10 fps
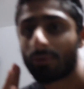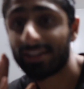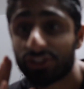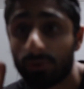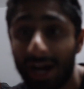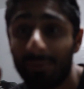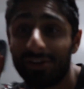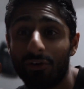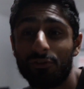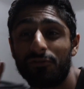right, so now
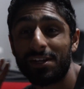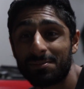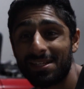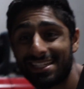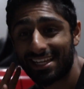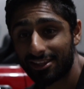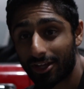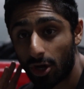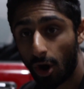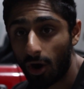we know fitment in
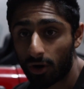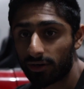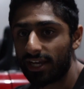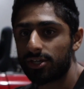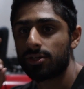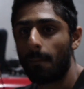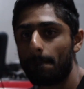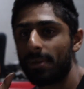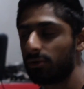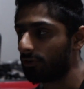the car is
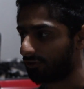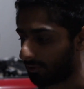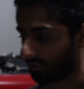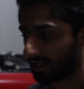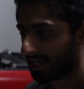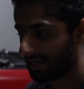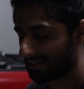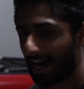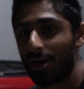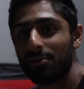beautiful.
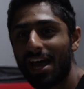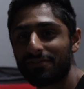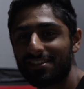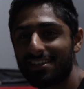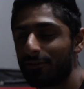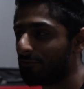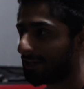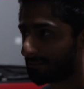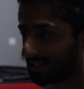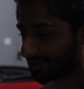Now we have to see fitment